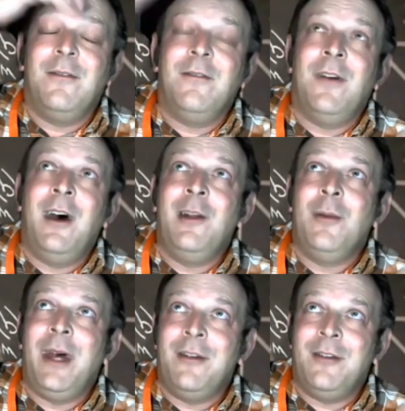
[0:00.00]
final
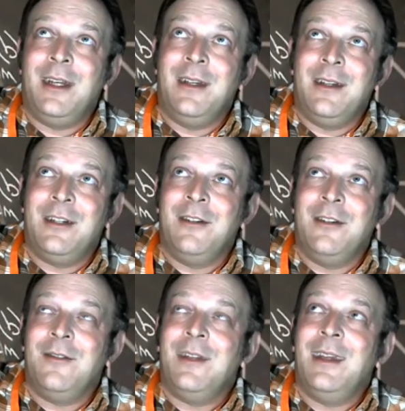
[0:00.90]
boundary condition
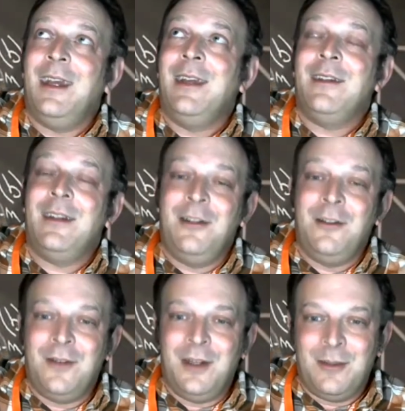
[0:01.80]
of the end of the
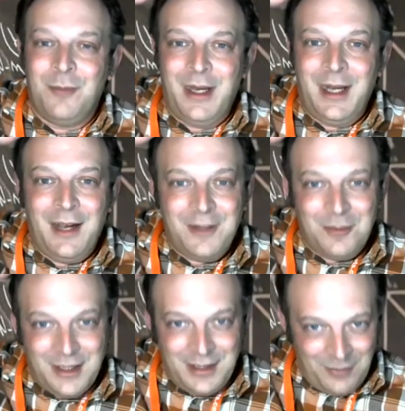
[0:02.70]
universe might have to
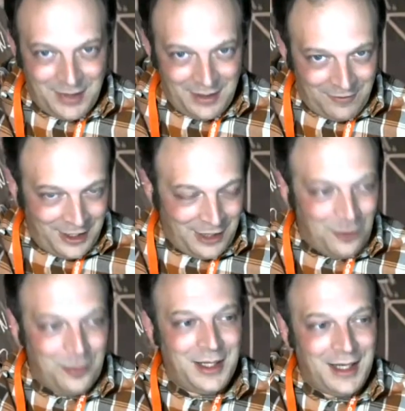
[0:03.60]
be something very
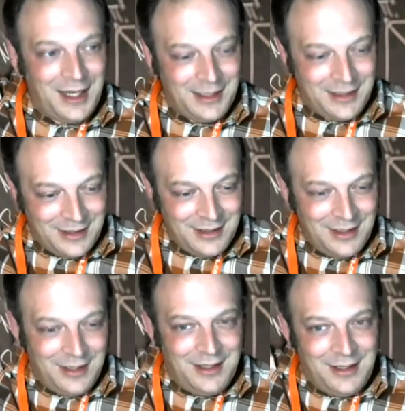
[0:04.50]
complicated
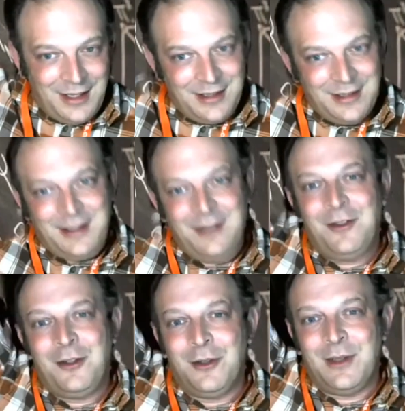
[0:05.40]
that is
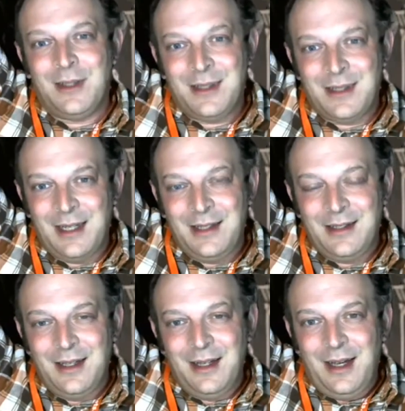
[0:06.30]
difficult to state,
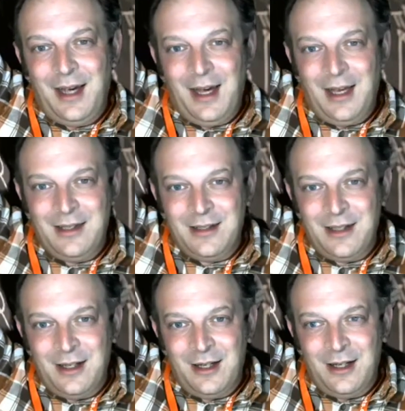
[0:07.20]
and
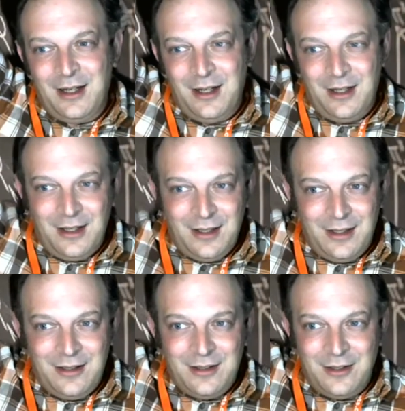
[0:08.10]

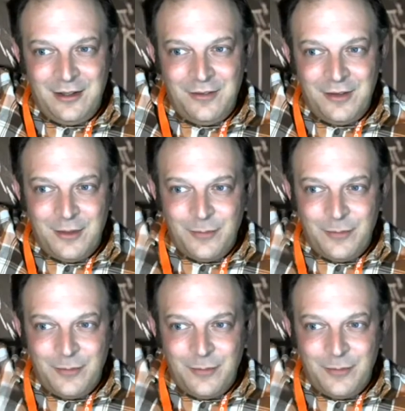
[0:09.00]
sort of